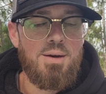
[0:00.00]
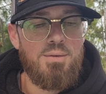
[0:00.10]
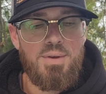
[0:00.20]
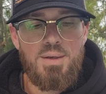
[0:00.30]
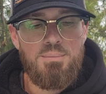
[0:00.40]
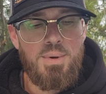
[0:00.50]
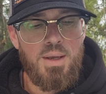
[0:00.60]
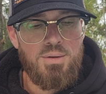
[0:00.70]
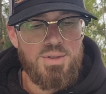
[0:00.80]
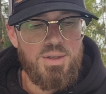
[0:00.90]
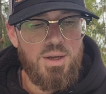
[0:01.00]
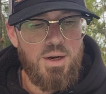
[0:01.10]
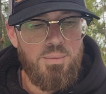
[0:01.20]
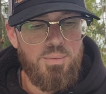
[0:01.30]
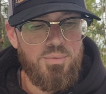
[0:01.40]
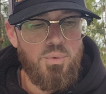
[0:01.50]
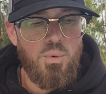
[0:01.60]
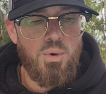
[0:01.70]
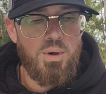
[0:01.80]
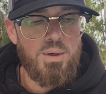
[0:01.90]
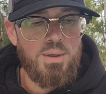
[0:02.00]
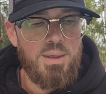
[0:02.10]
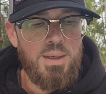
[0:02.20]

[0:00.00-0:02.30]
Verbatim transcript: I've hidden bottles in there before.